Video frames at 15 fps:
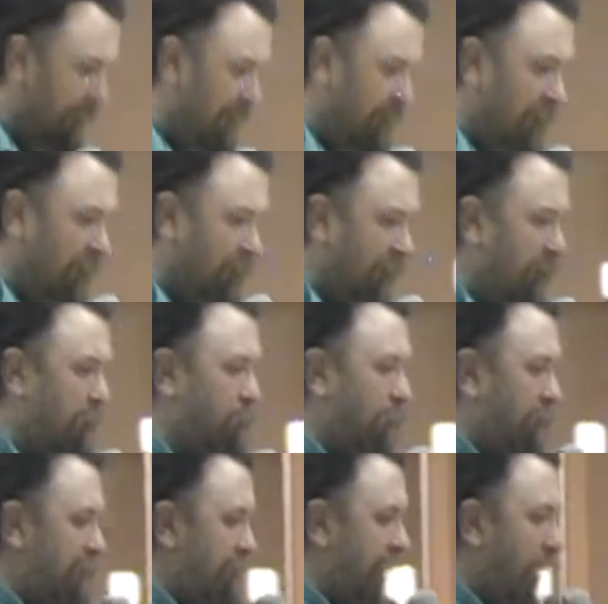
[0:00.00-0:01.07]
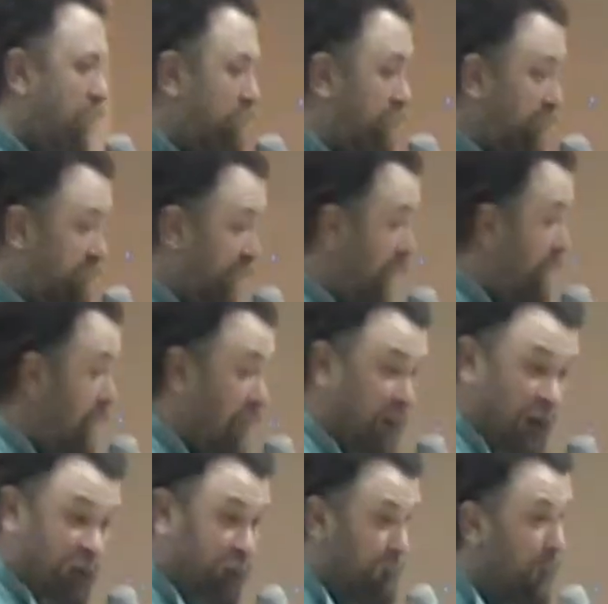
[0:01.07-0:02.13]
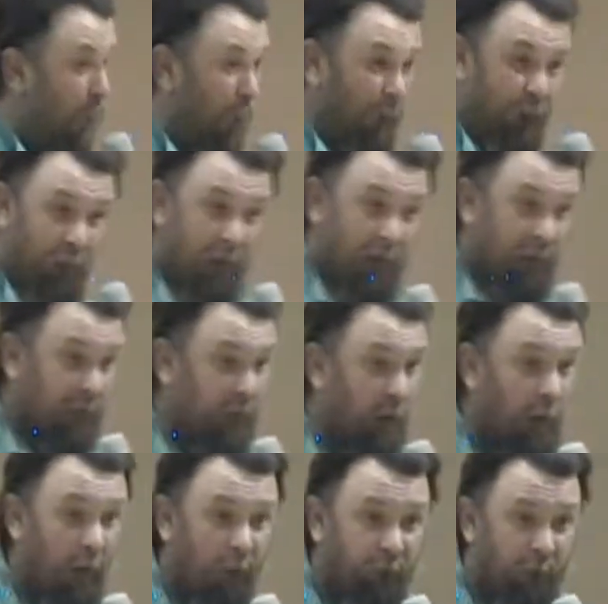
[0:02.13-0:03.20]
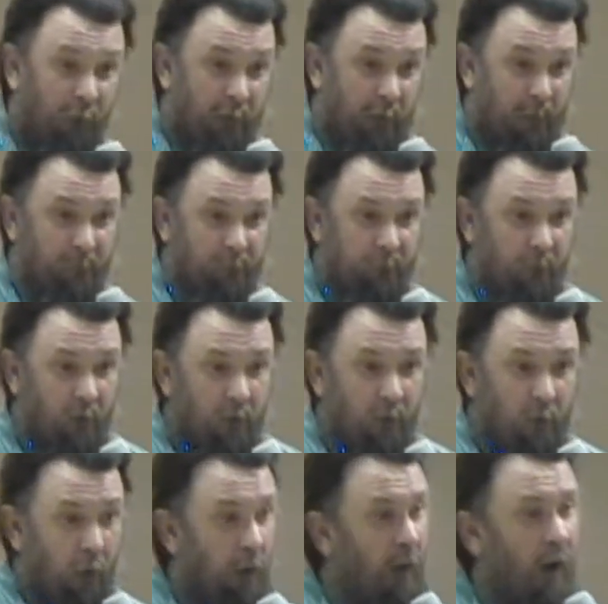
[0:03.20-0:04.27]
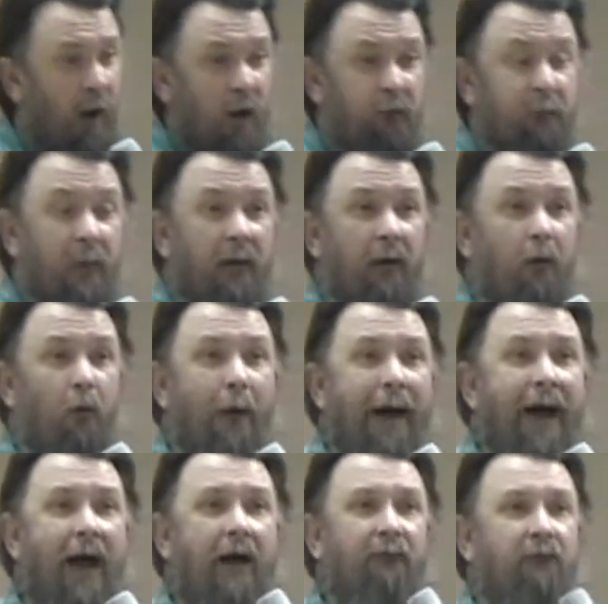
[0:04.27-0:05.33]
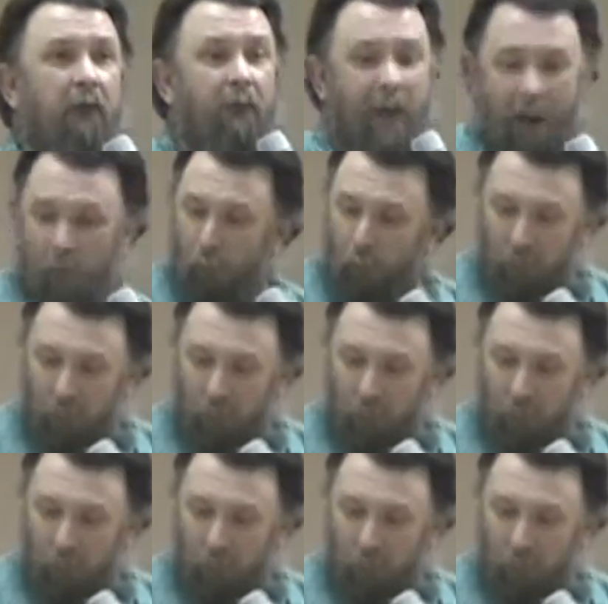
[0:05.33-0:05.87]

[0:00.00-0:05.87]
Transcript: of being unequally yoked is a boyfriend, a girlfriend, or a husband and a wife. You've got